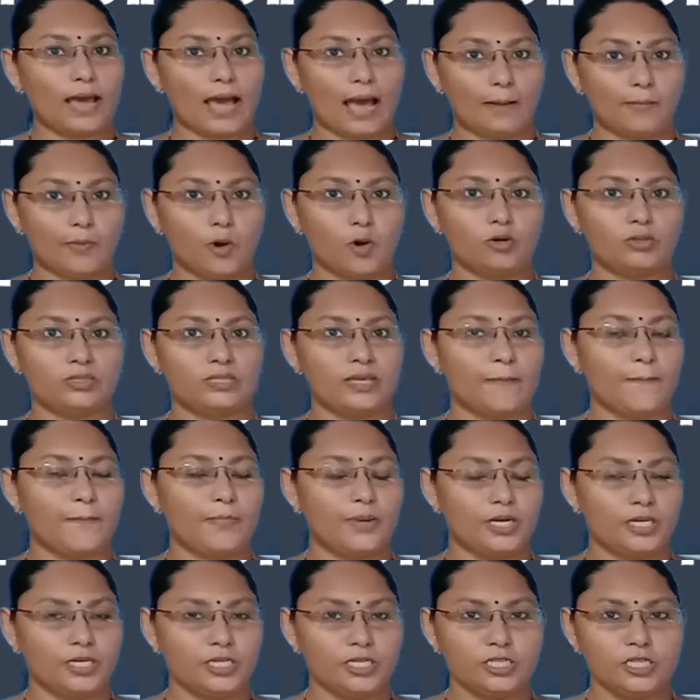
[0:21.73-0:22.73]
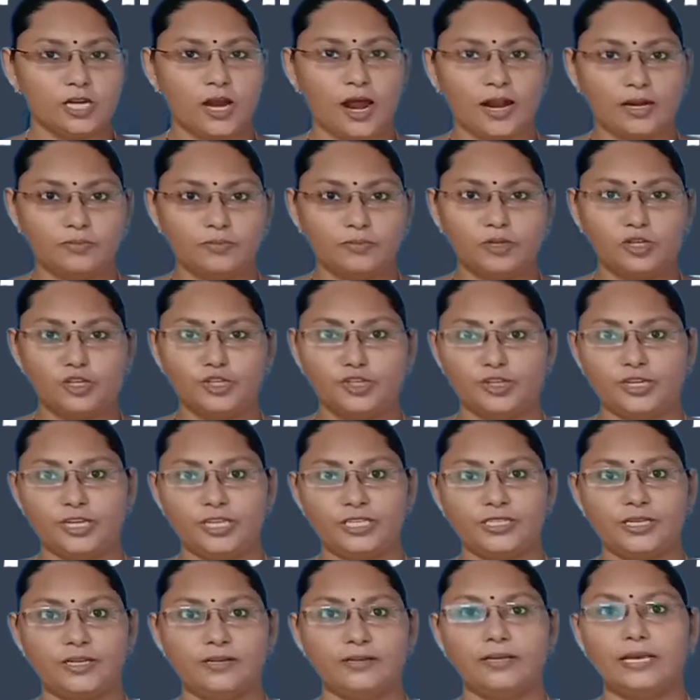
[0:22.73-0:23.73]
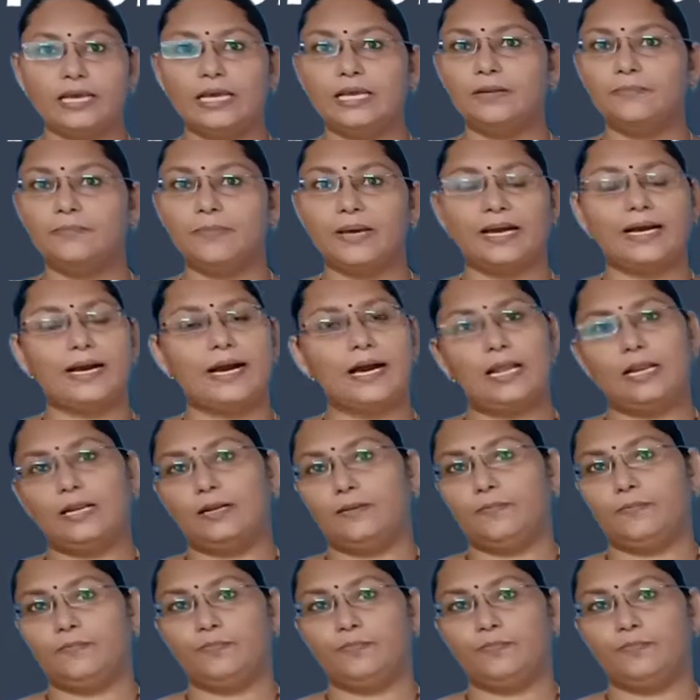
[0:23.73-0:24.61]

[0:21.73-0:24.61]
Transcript: about the British administration in Bengal.